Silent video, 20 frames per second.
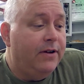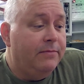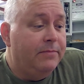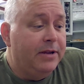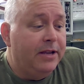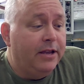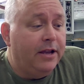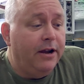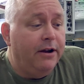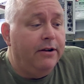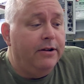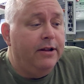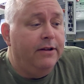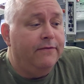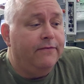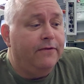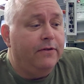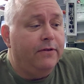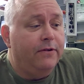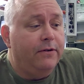I've been carrying
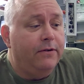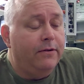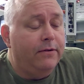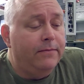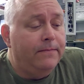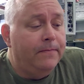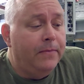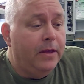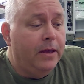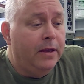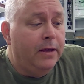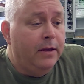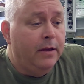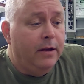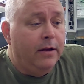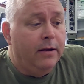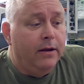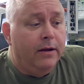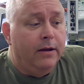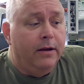it for
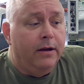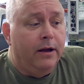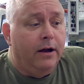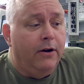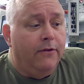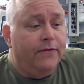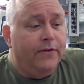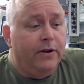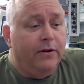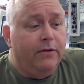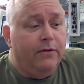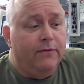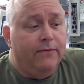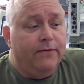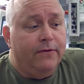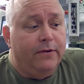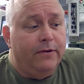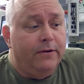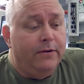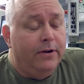off and on
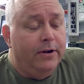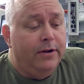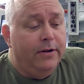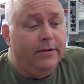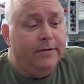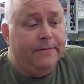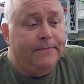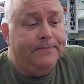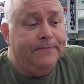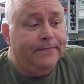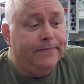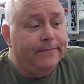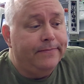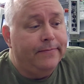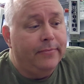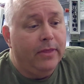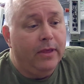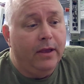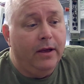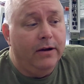for
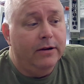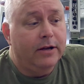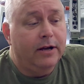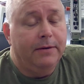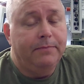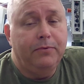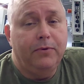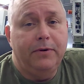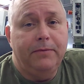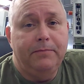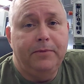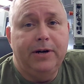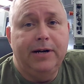a couple of